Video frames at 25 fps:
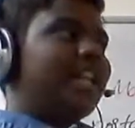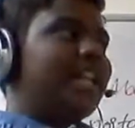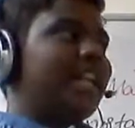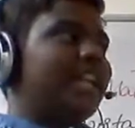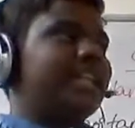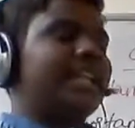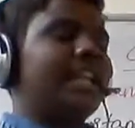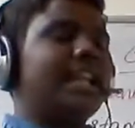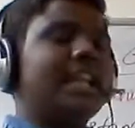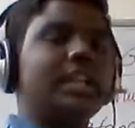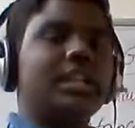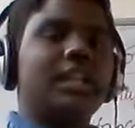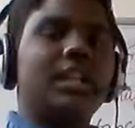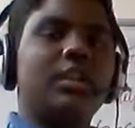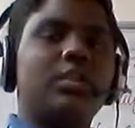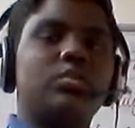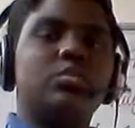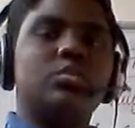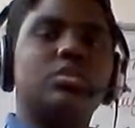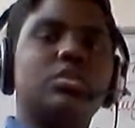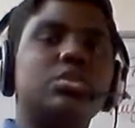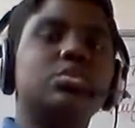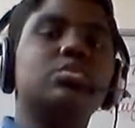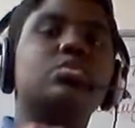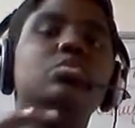getting the
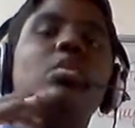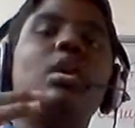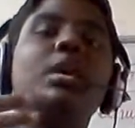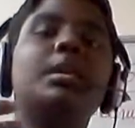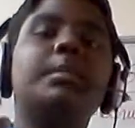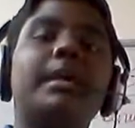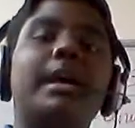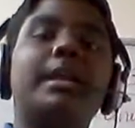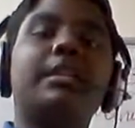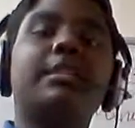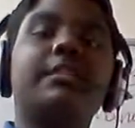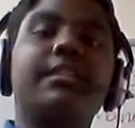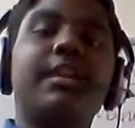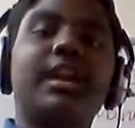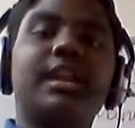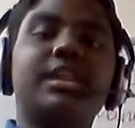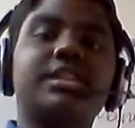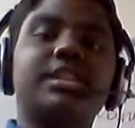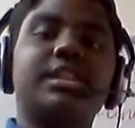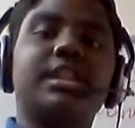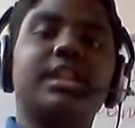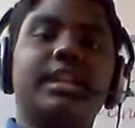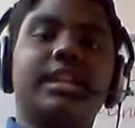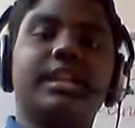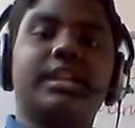good. Who are
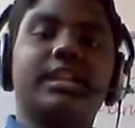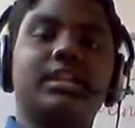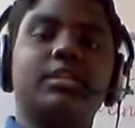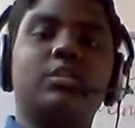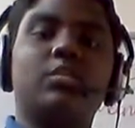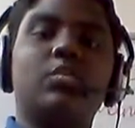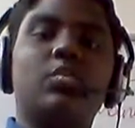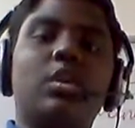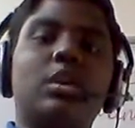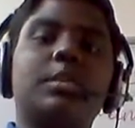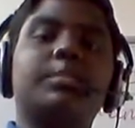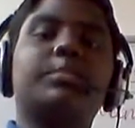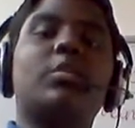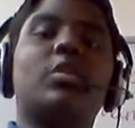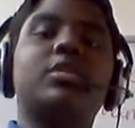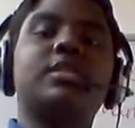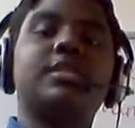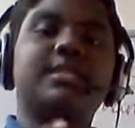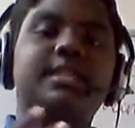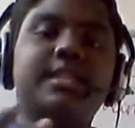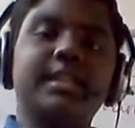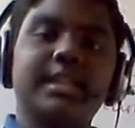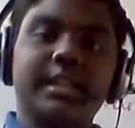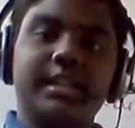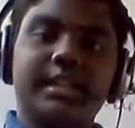manufacturing it? Who are
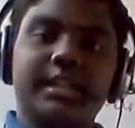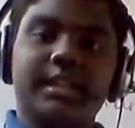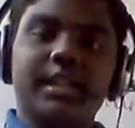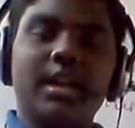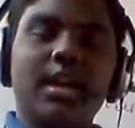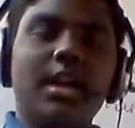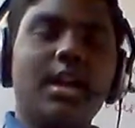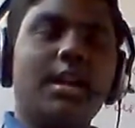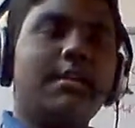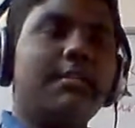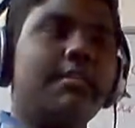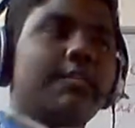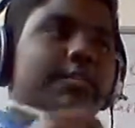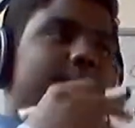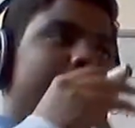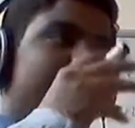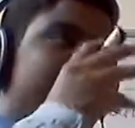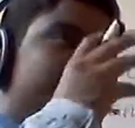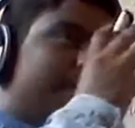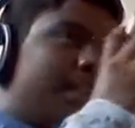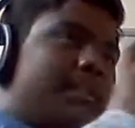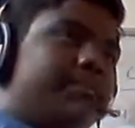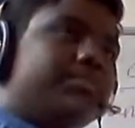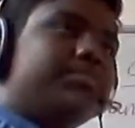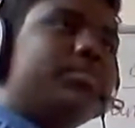processing it? The
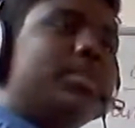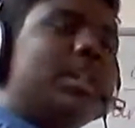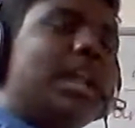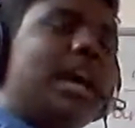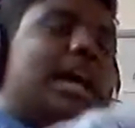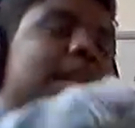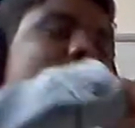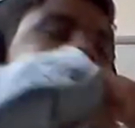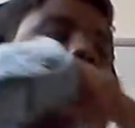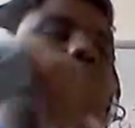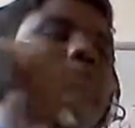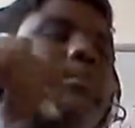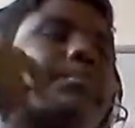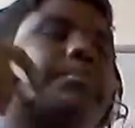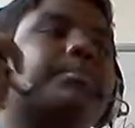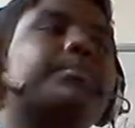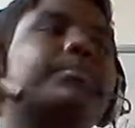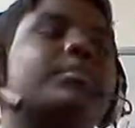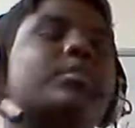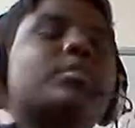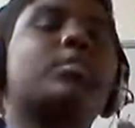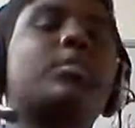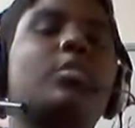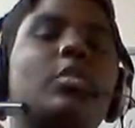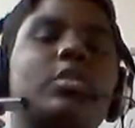people are
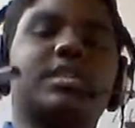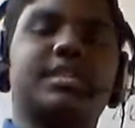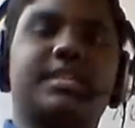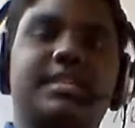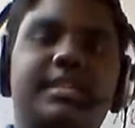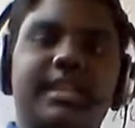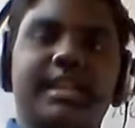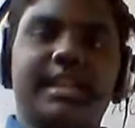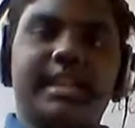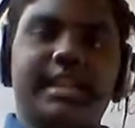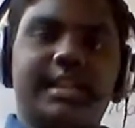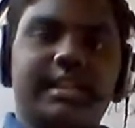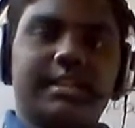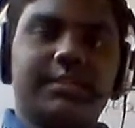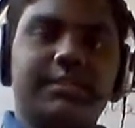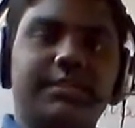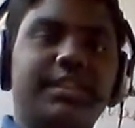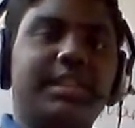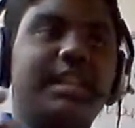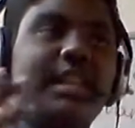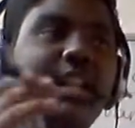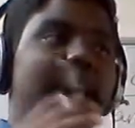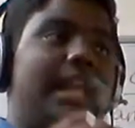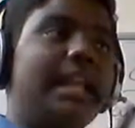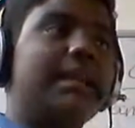processing it.
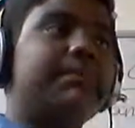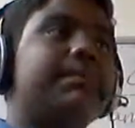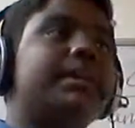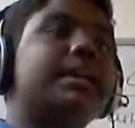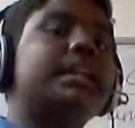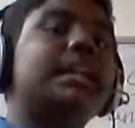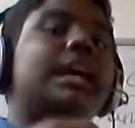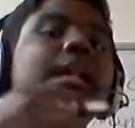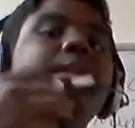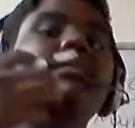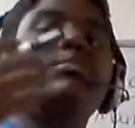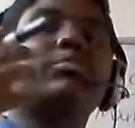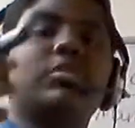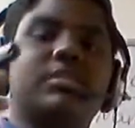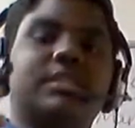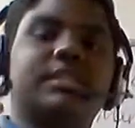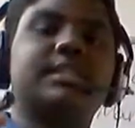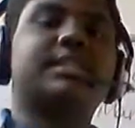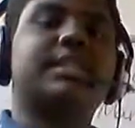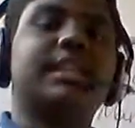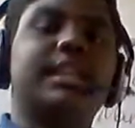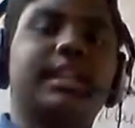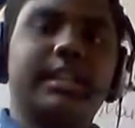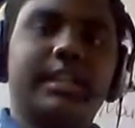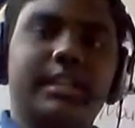The labor are
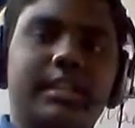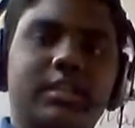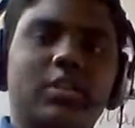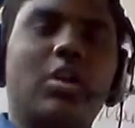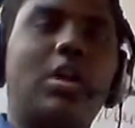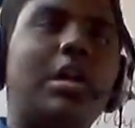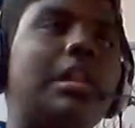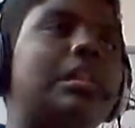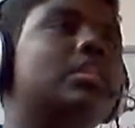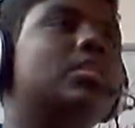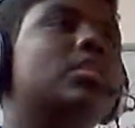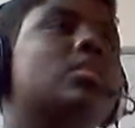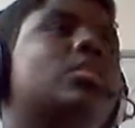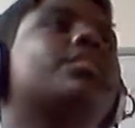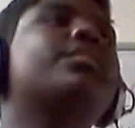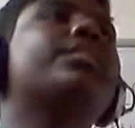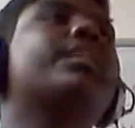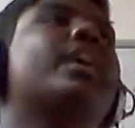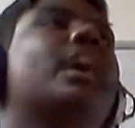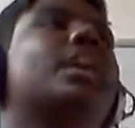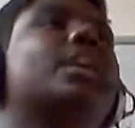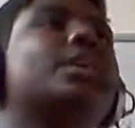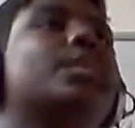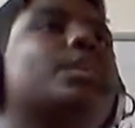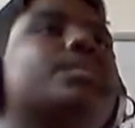processing it. Although
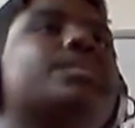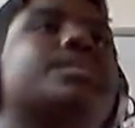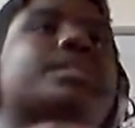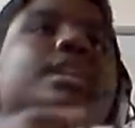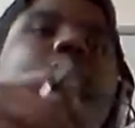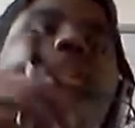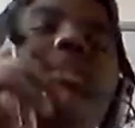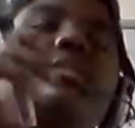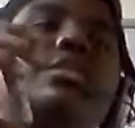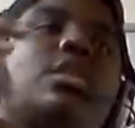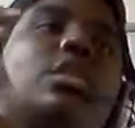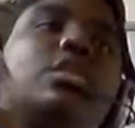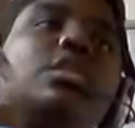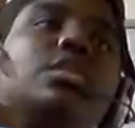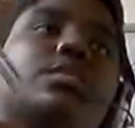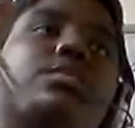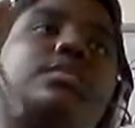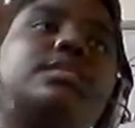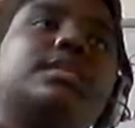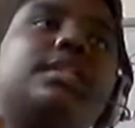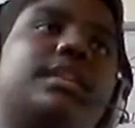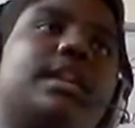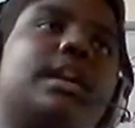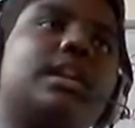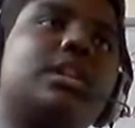we are
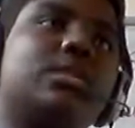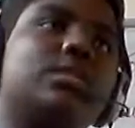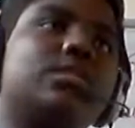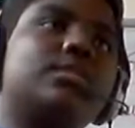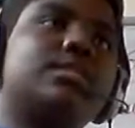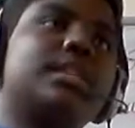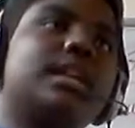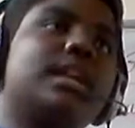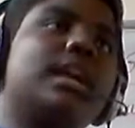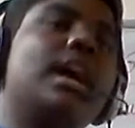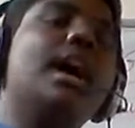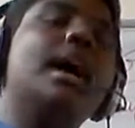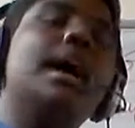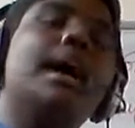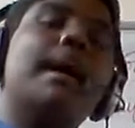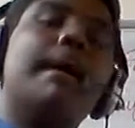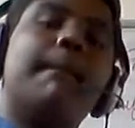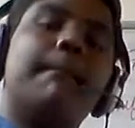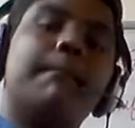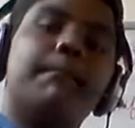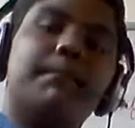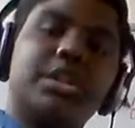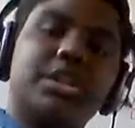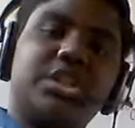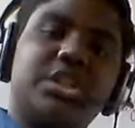using
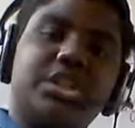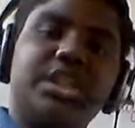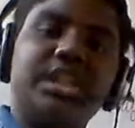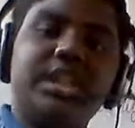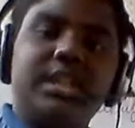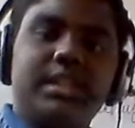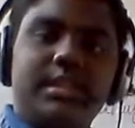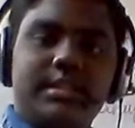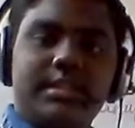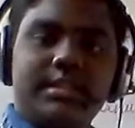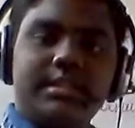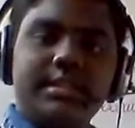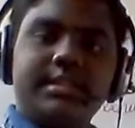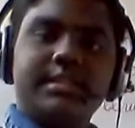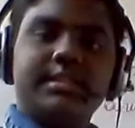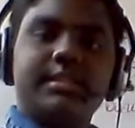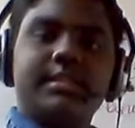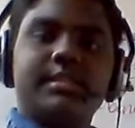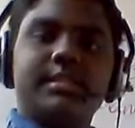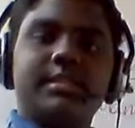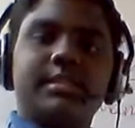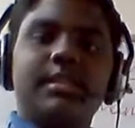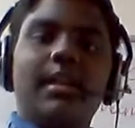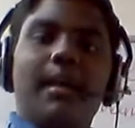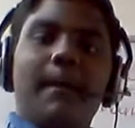
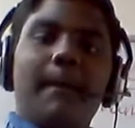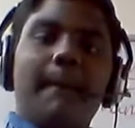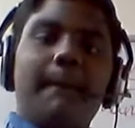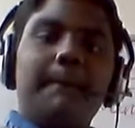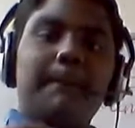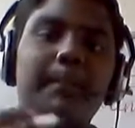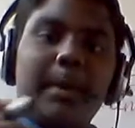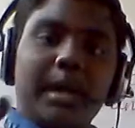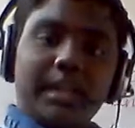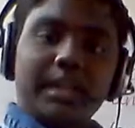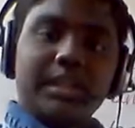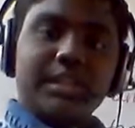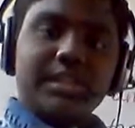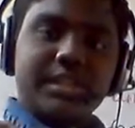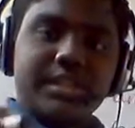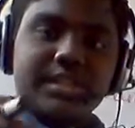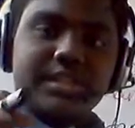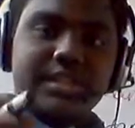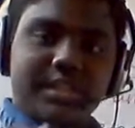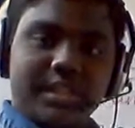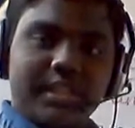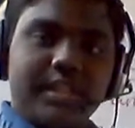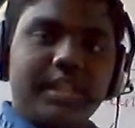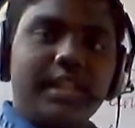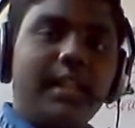machines, but
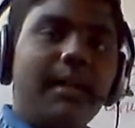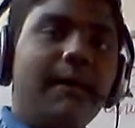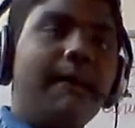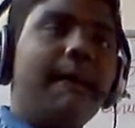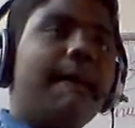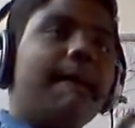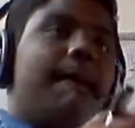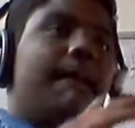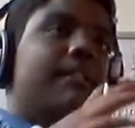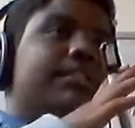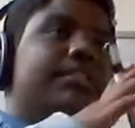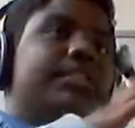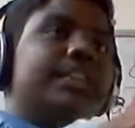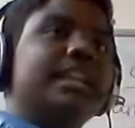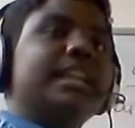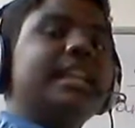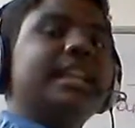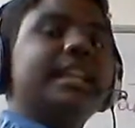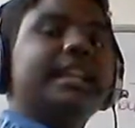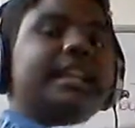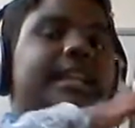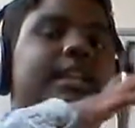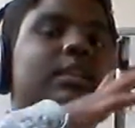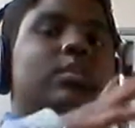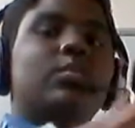still
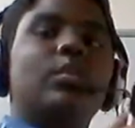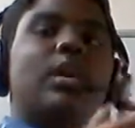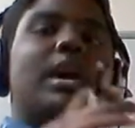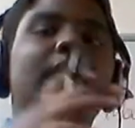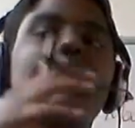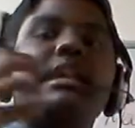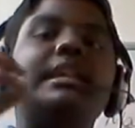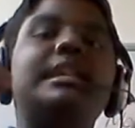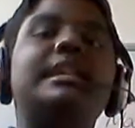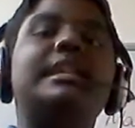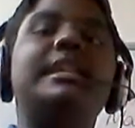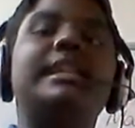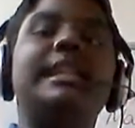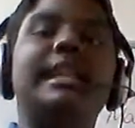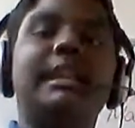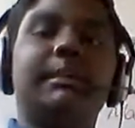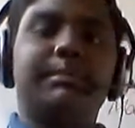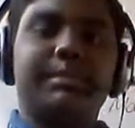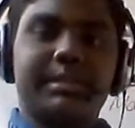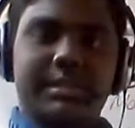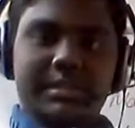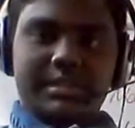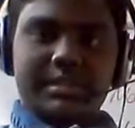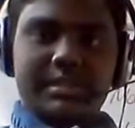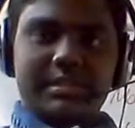we require
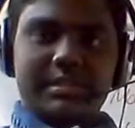labor.